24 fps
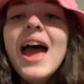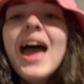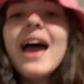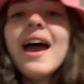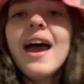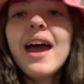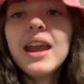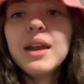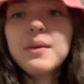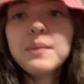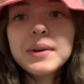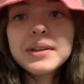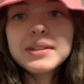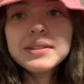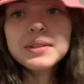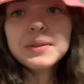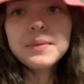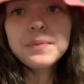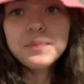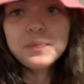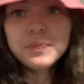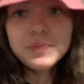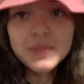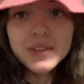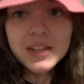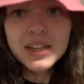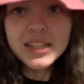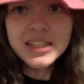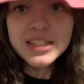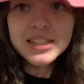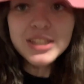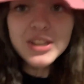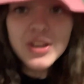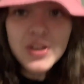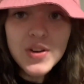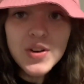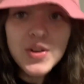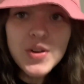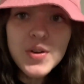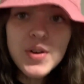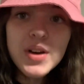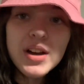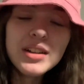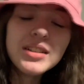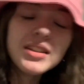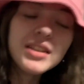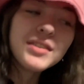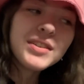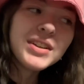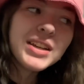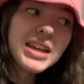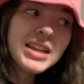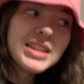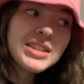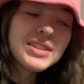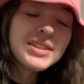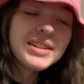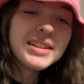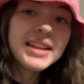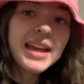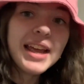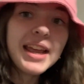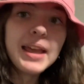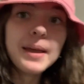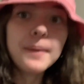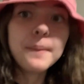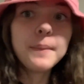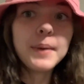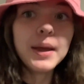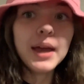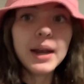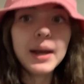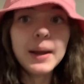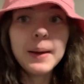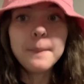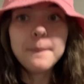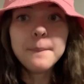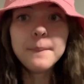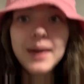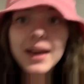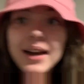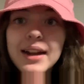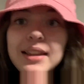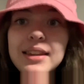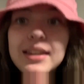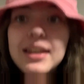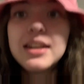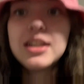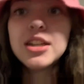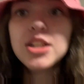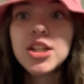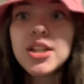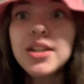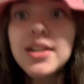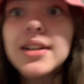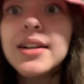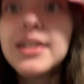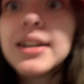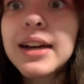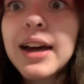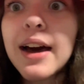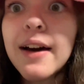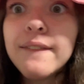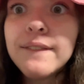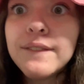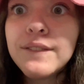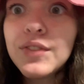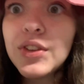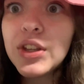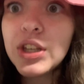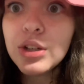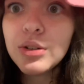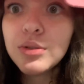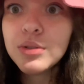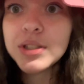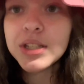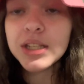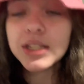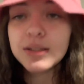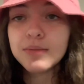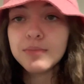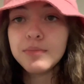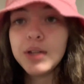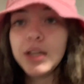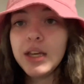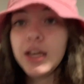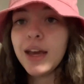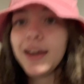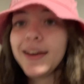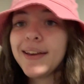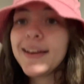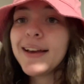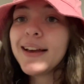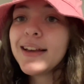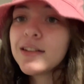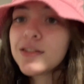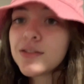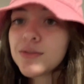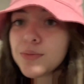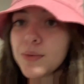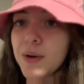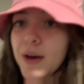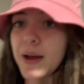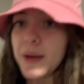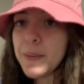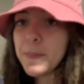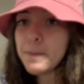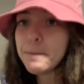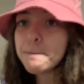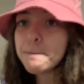Anyways, so a lot of you guys are like, man, meditation confuses me. And guess what?